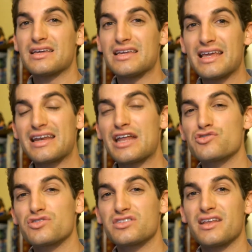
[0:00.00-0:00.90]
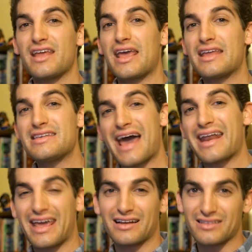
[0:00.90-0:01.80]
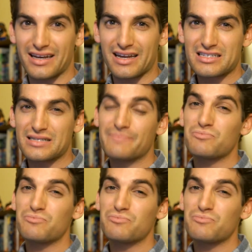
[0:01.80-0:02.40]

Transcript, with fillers: getting interested in data analytics.